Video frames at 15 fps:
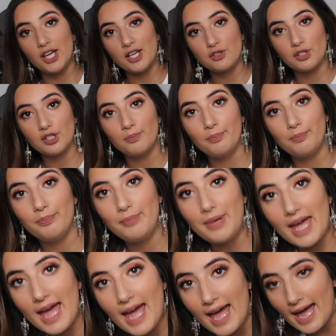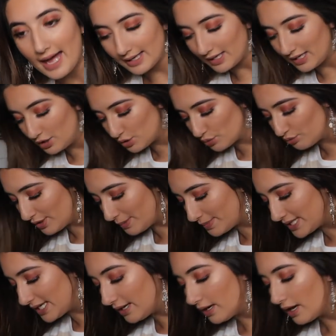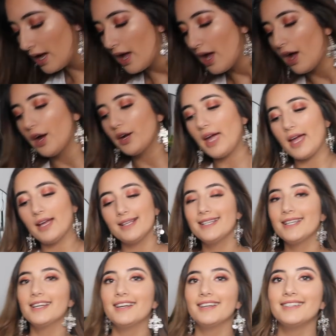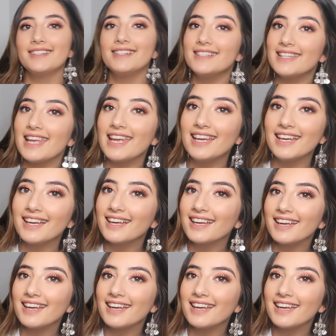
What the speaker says: chair's on the back and I just ripped it. Okay, see,